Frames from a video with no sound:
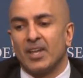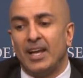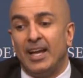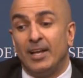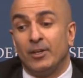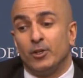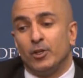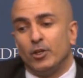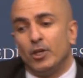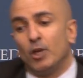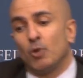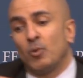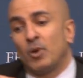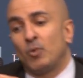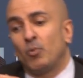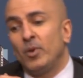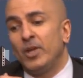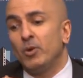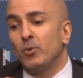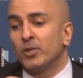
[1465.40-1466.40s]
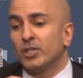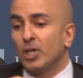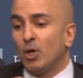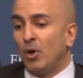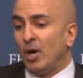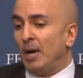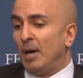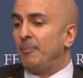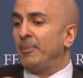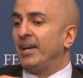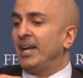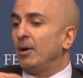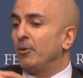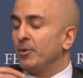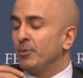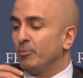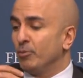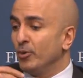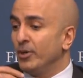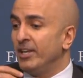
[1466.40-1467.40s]
And you know, when we would go up and I
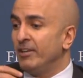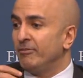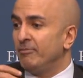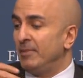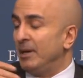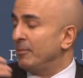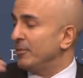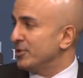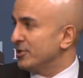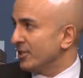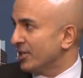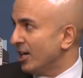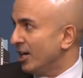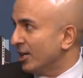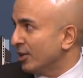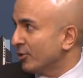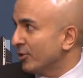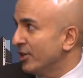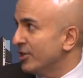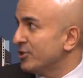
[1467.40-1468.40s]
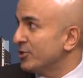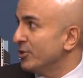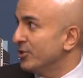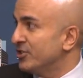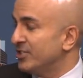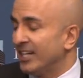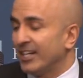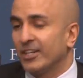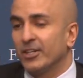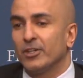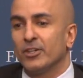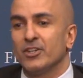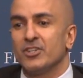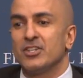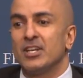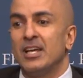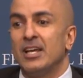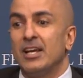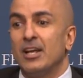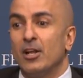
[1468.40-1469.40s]
would brief members of Congress or senators,
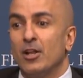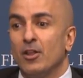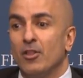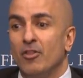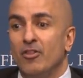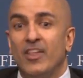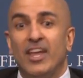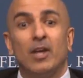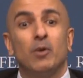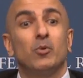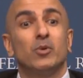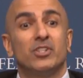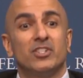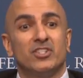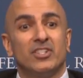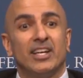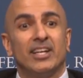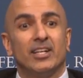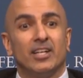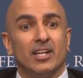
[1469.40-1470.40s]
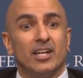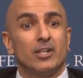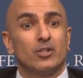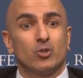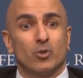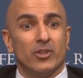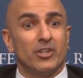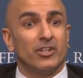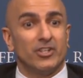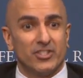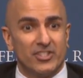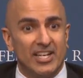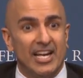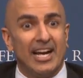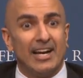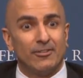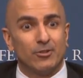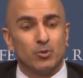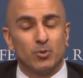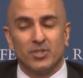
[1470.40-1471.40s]
they would say to us or their
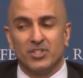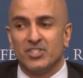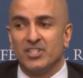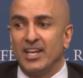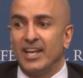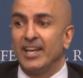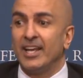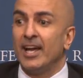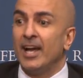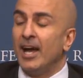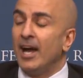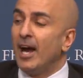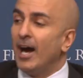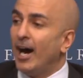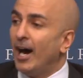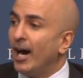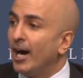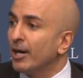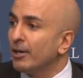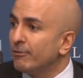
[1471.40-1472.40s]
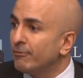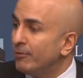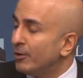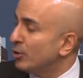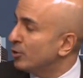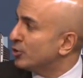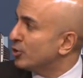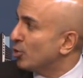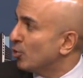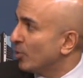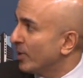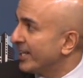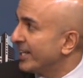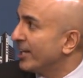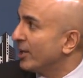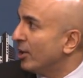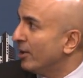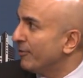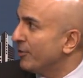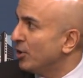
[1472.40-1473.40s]
staffs would say, our phones are
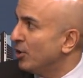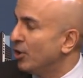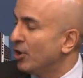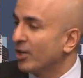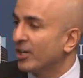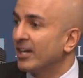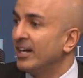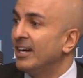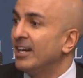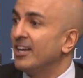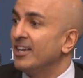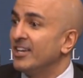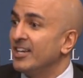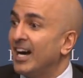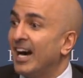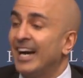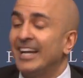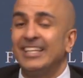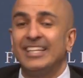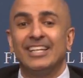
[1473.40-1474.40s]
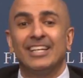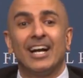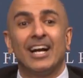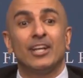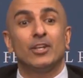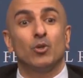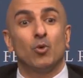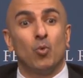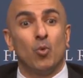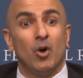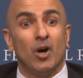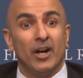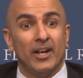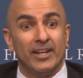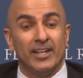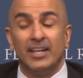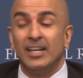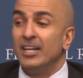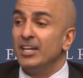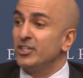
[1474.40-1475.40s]
ringing off the hook 99 to
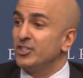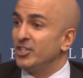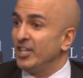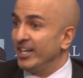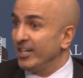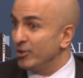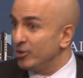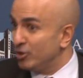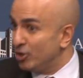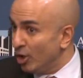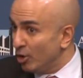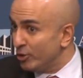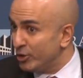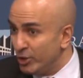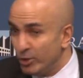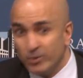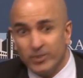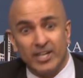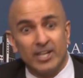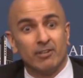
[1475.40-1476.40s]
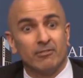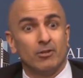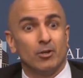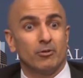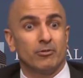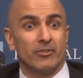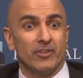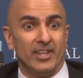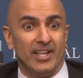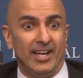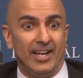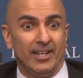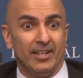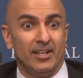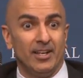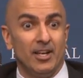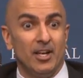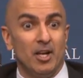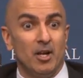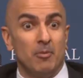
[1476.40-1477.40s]
1 saying, don't you dare vote for
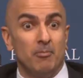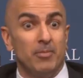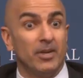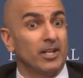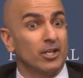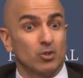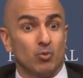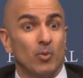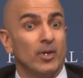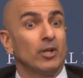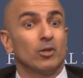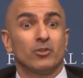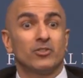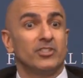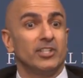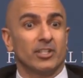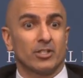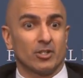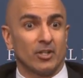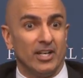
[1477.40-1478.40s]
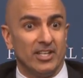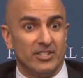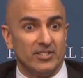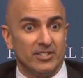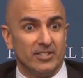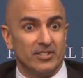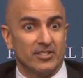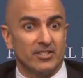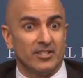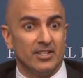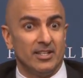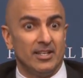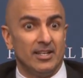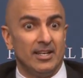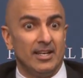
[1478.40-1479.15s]
that because we don't see a crisis.